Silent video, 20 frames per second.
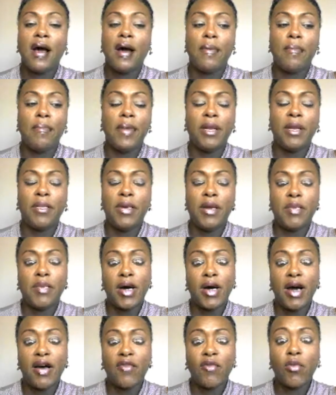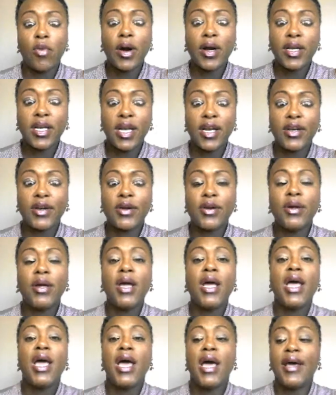many people have worked under.
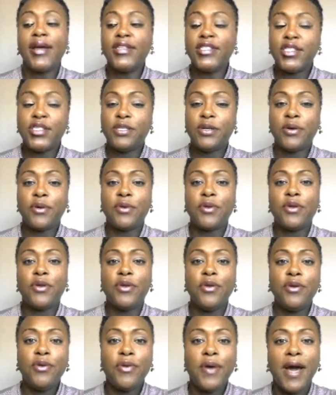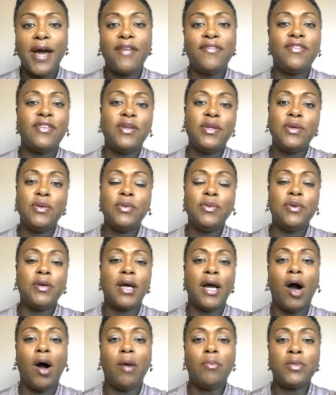And so you have to
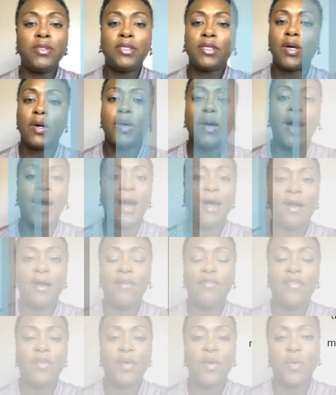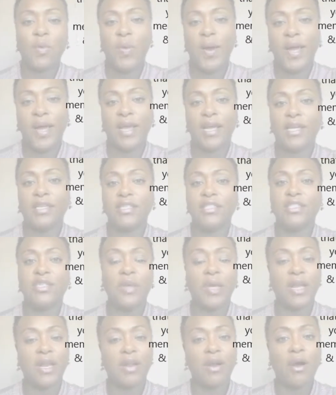almost go out of your way to
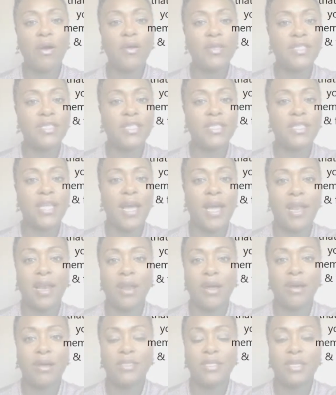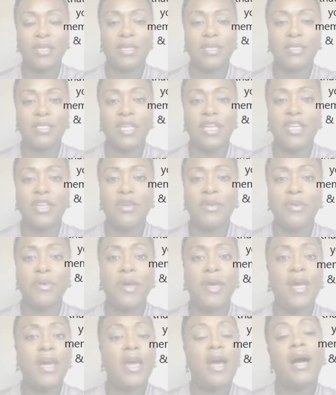encourage the dialogue to continue
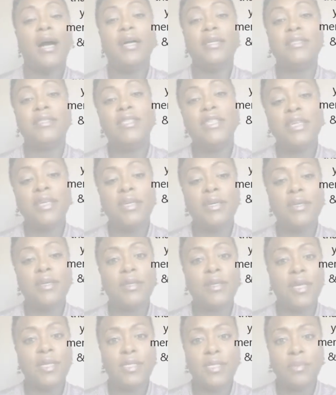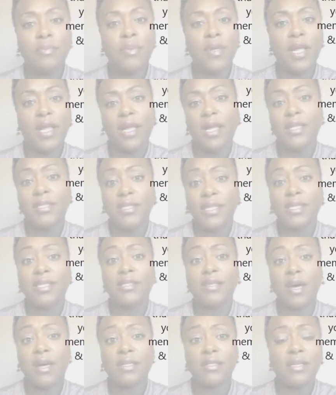until it's
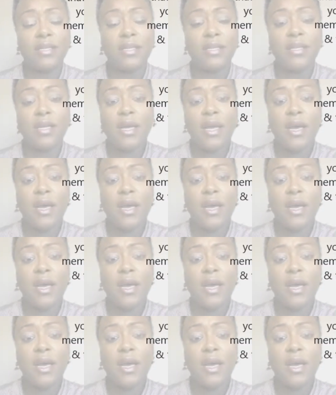exhausted.